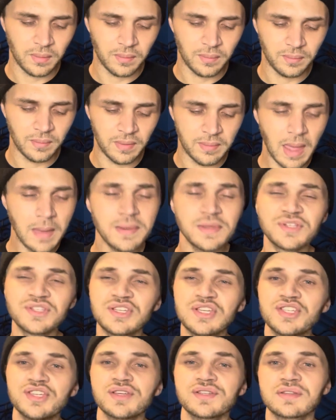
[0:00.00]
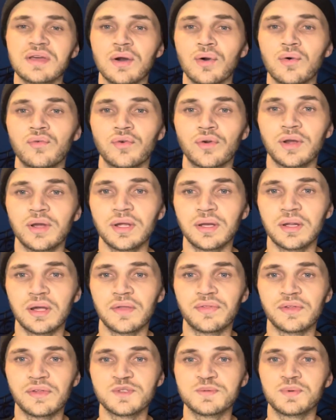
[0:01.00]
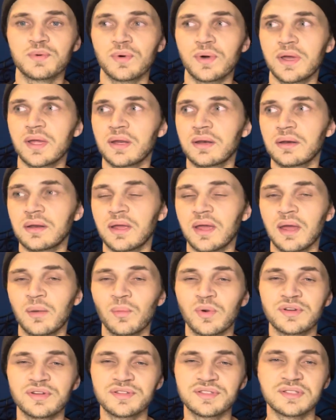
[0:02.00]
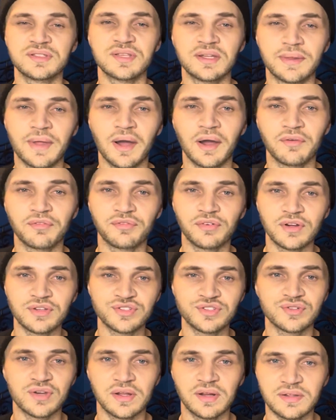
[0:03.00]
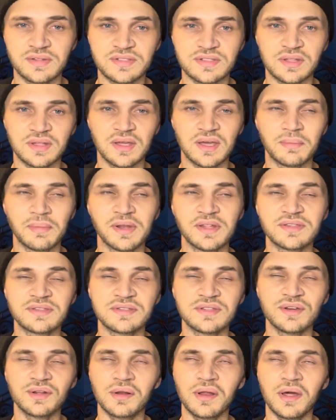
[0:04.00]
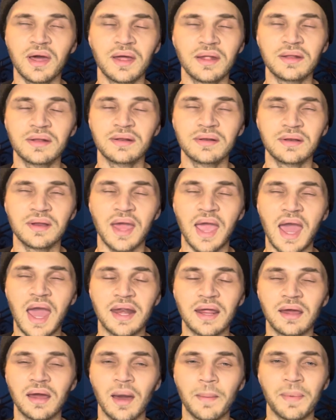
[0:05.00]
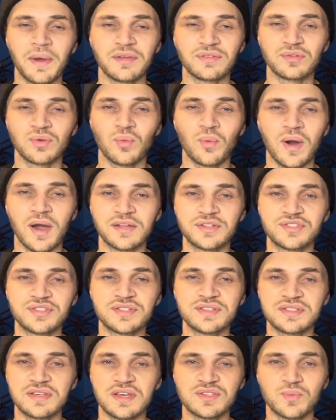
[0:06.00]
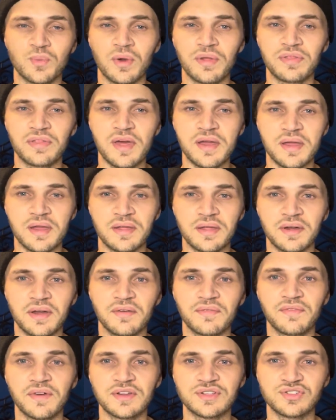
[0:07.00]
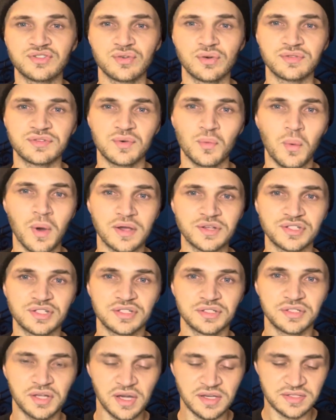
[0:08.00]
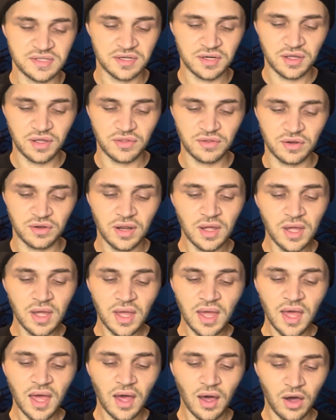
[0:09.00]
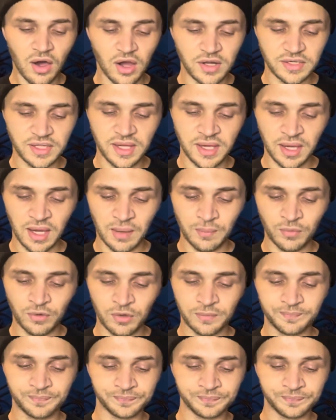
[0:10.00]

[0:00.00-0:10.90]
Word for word: but maybe she's just over it at this point, And we're just seeing like a frustrated Slim, but it's still not adding up as to why she says one thing in the confessionals and why she does another on camera.